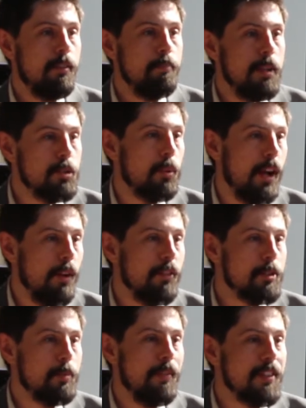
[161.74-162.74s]
Mental health
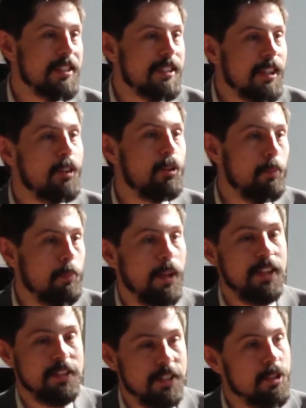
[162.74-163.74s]
has been the single
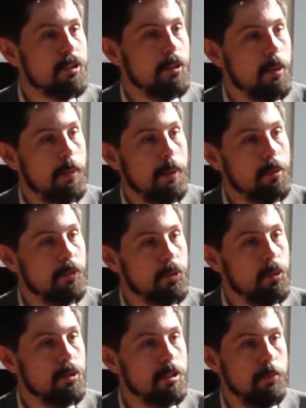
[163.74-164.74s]
biggest issue that people have
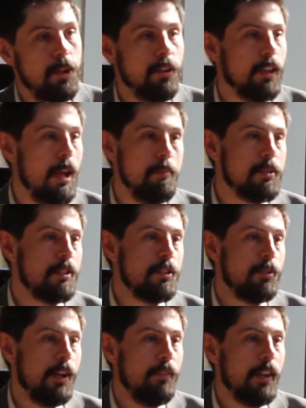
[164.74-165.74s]
talked to me on campuses
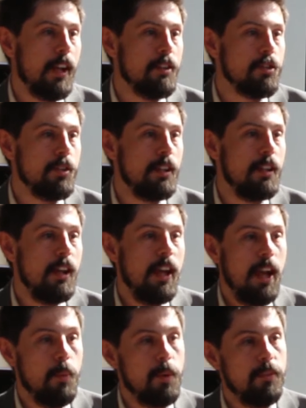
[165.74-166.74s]
around the country,
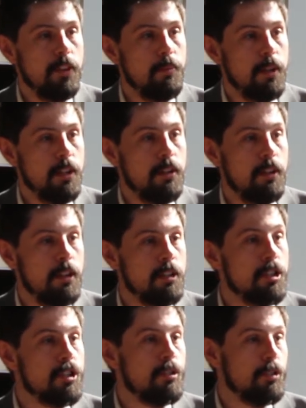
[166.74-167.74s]
and we've committed an
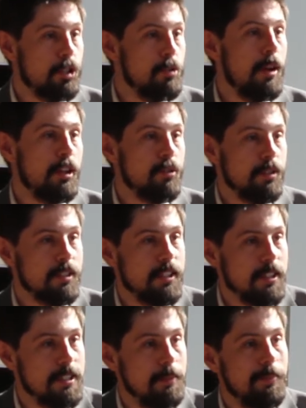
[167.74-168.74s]
additional
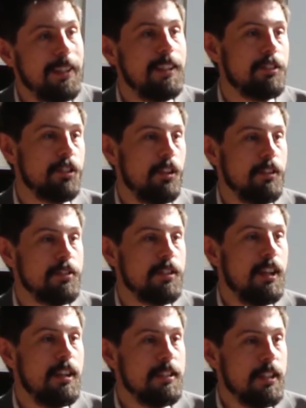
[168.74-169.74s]
$260 million
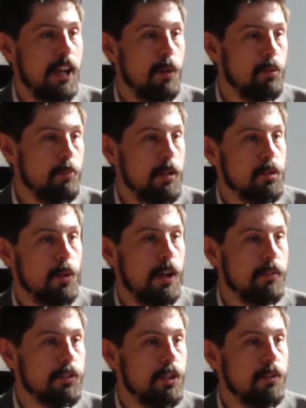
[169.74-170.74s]
to help with mental
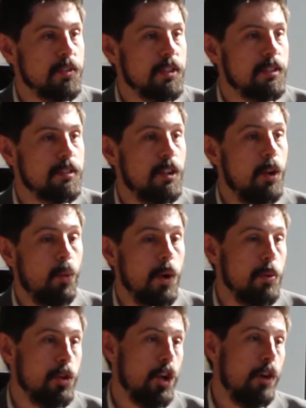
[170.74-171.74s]
health services.
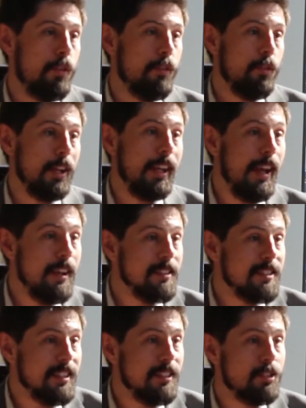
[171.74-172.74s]
We want to offer free
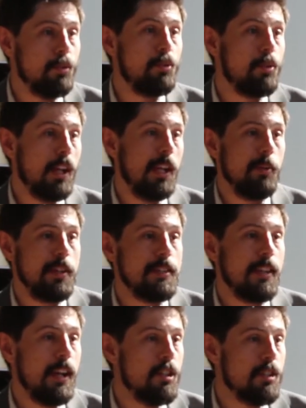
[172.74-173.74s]
counselling to all
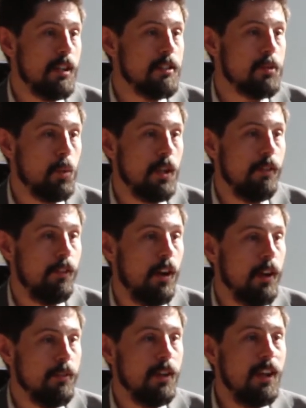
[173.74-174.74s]
Kiwis aged under
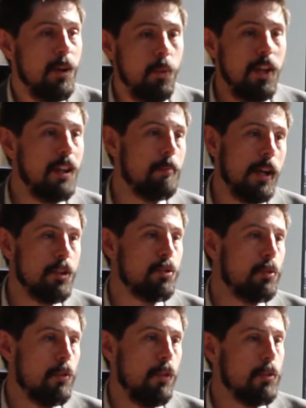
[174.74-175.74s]
25. We need to make
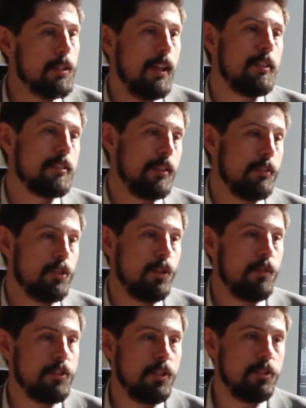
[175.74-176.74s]
sure that those counselling
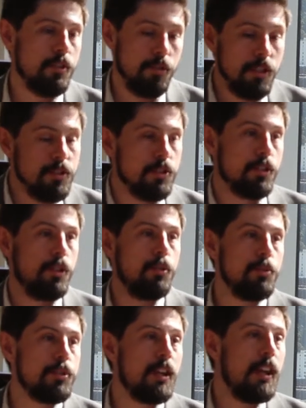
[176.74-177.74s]
services are in
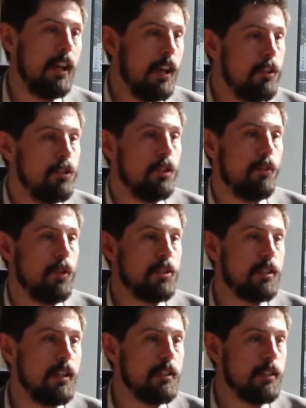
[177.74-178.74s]
schools, in
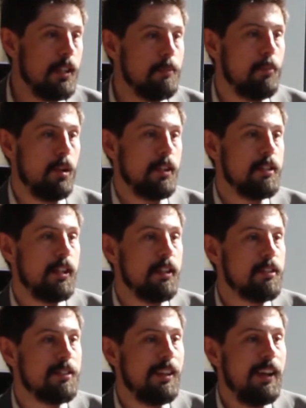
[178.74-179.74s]
universities, in
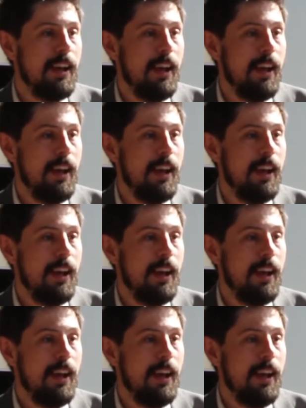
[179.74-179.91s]
polytechs,